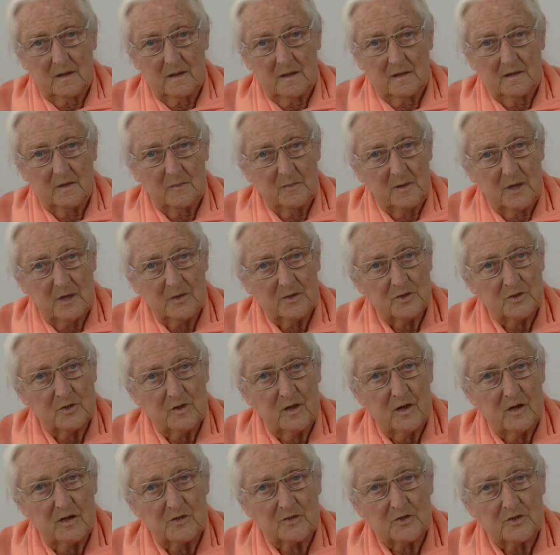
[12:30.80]
And the
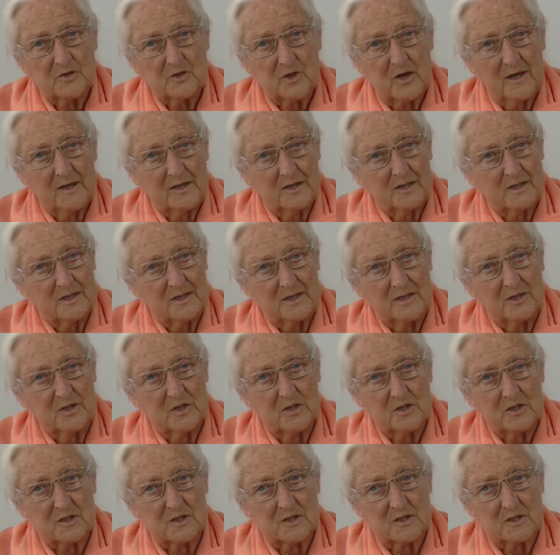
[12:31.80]
martial arts try to
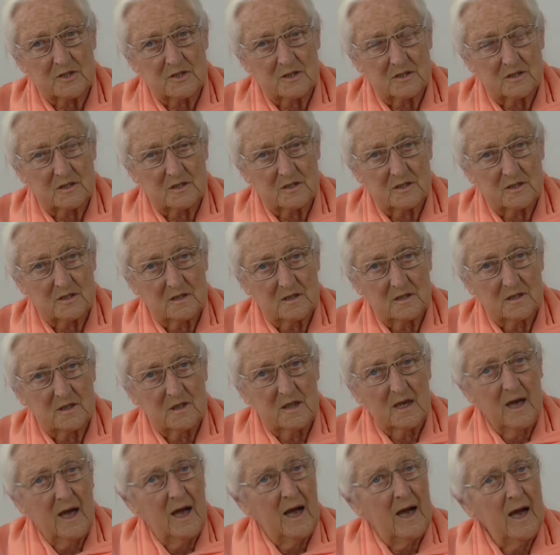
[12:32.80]
teach us
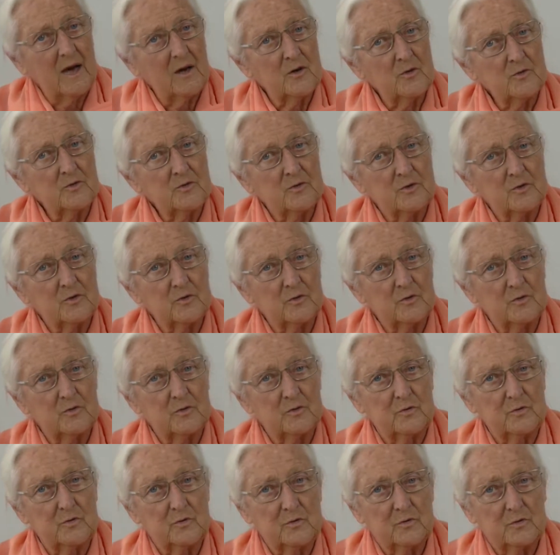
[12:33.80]
how
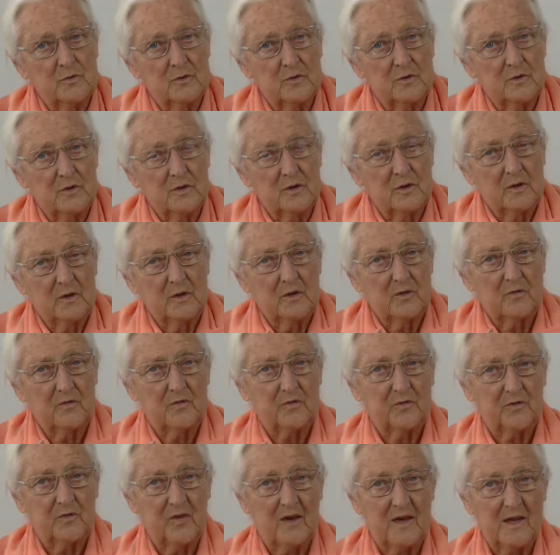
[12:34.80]
to
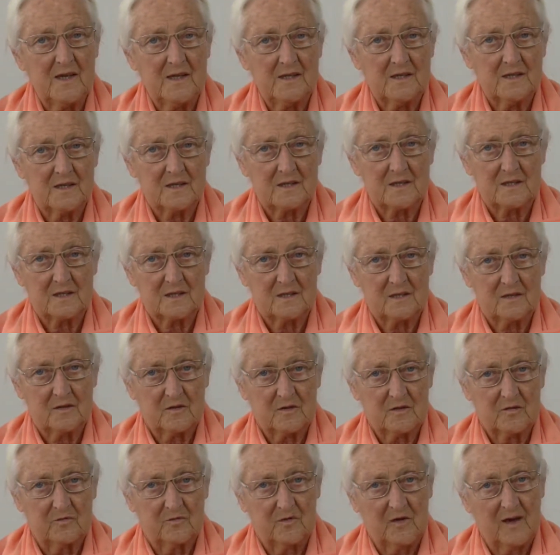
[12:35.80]
face
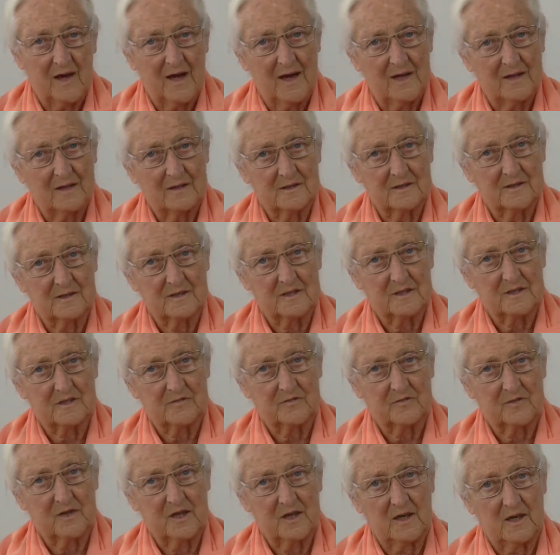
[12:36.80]
the violence
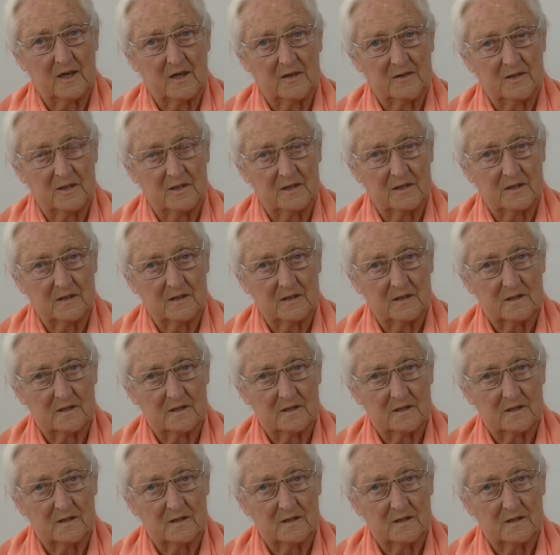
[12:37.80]
of the other,